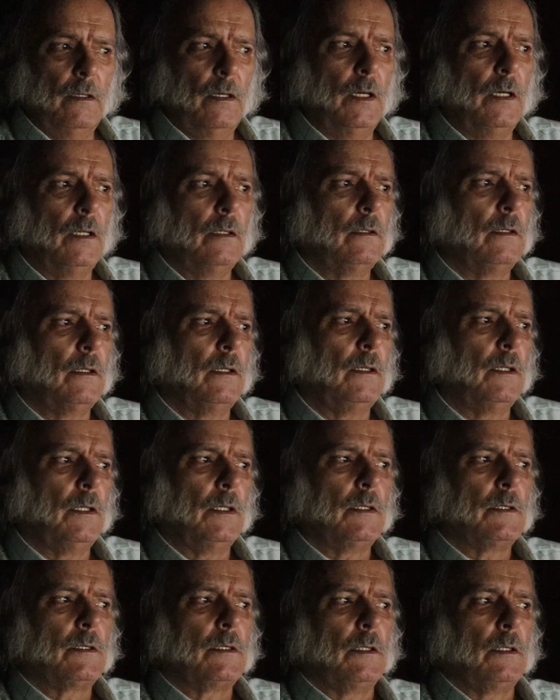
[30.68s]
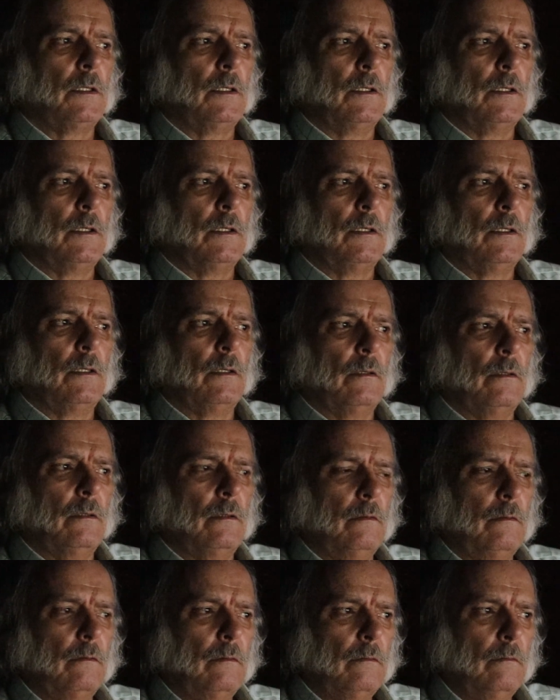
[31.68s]
And then there's a little
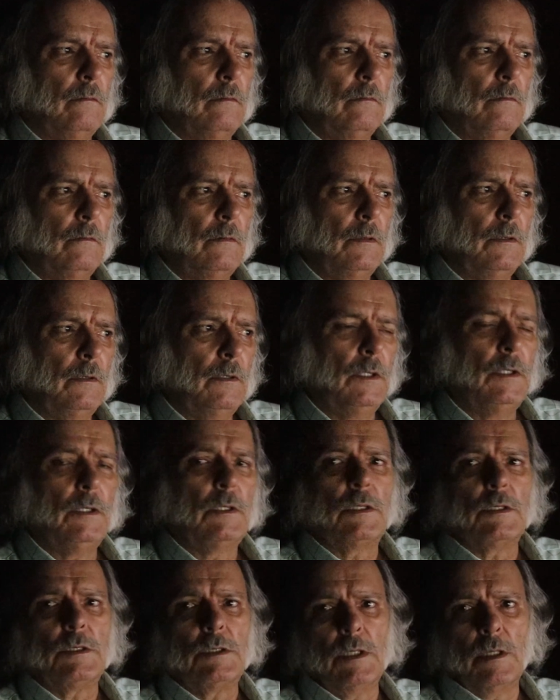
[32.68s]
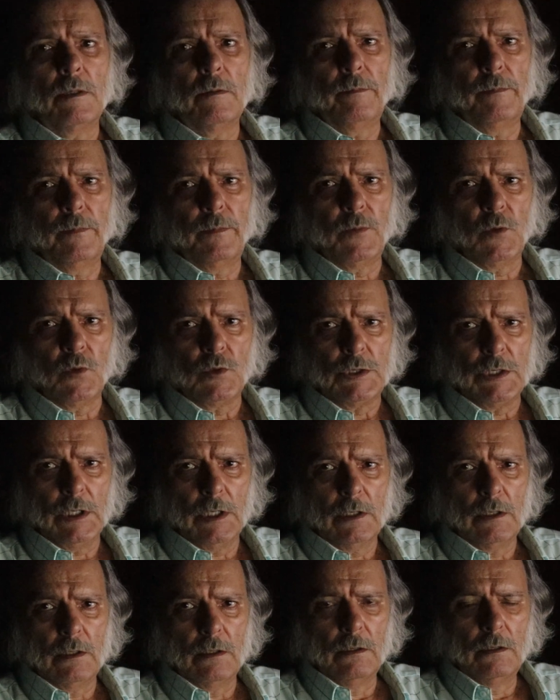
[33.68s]
interesting
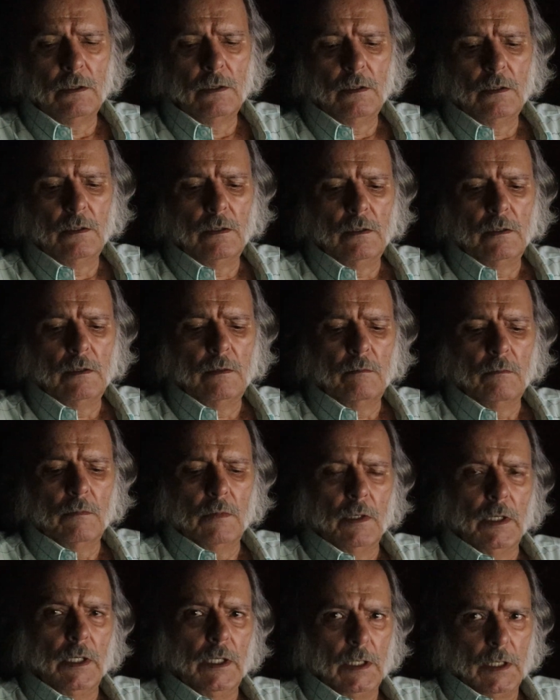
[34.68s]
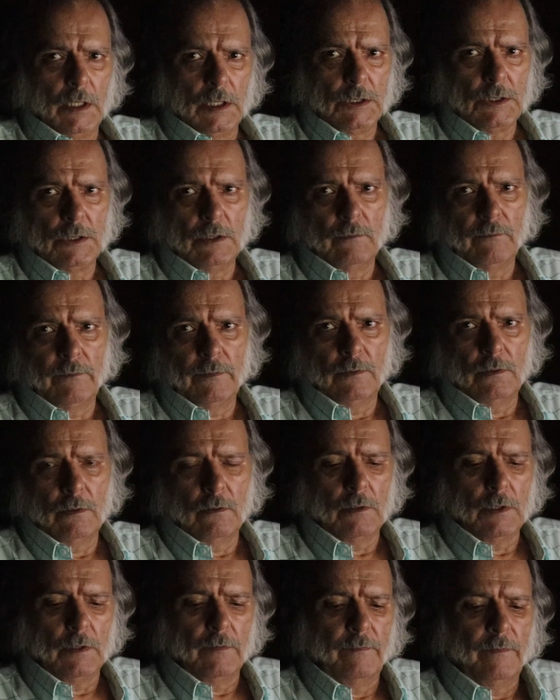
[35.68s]
project by a Russian
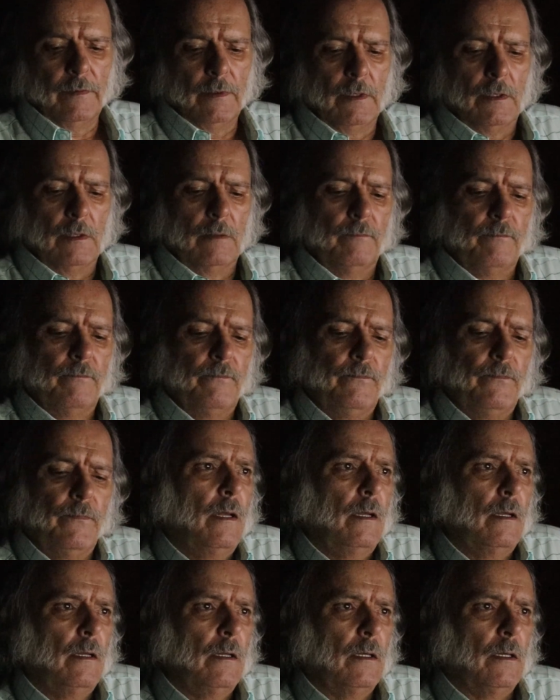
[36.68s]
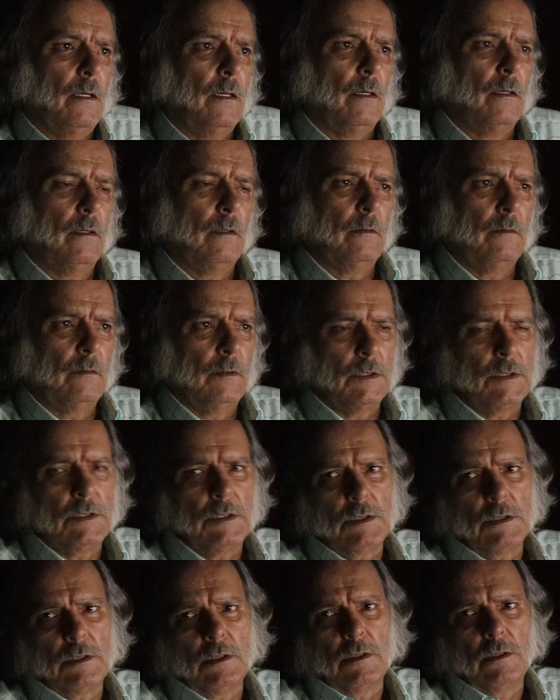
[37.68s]
photographer. This
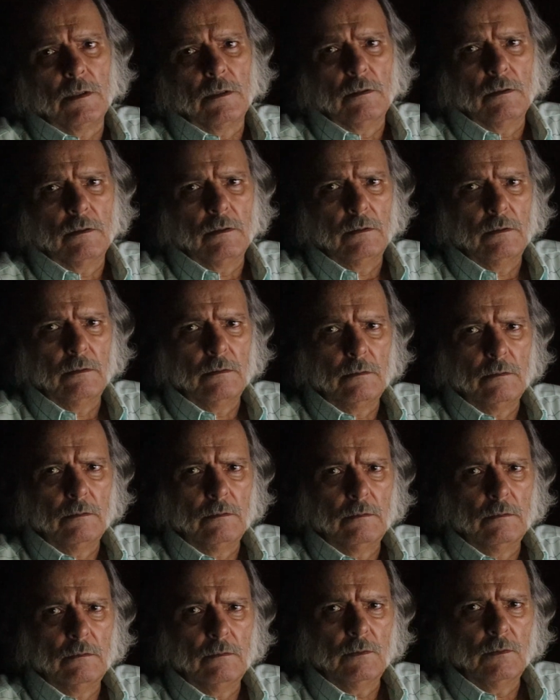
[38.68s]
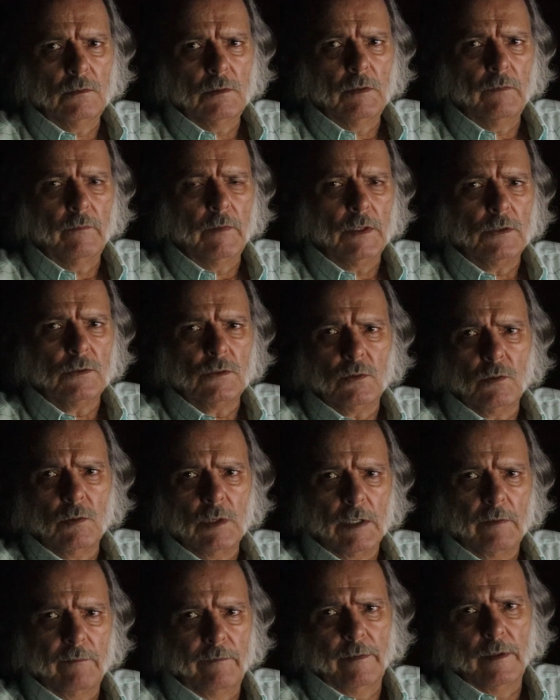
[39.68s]
is one of those
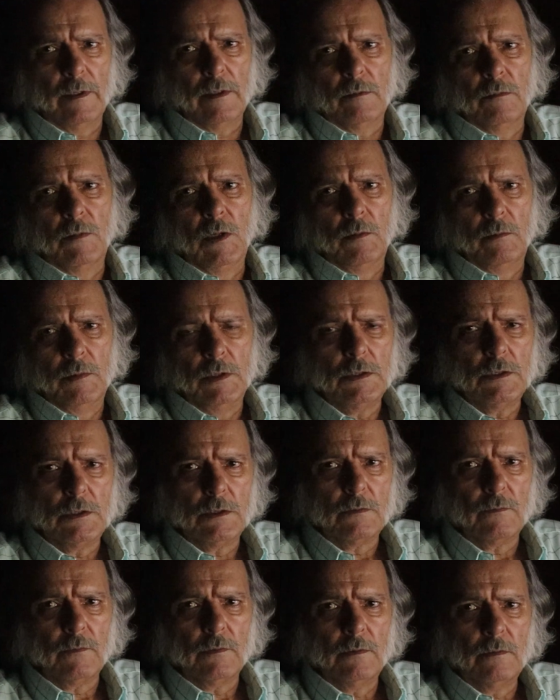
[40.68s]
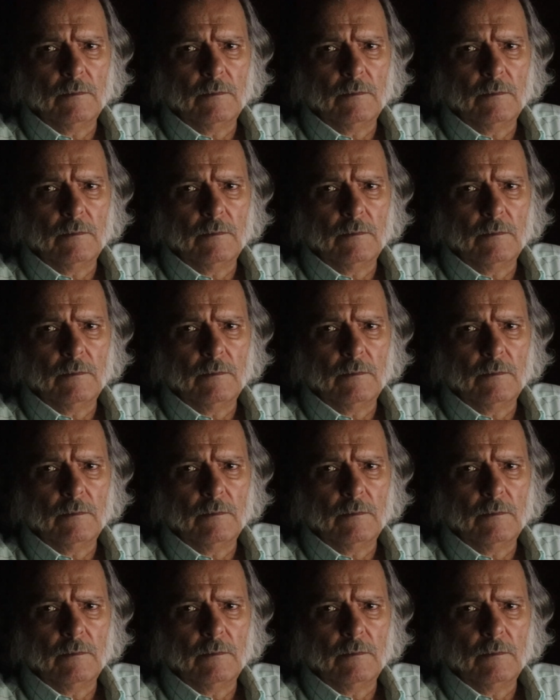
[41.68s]
Warrafak moments,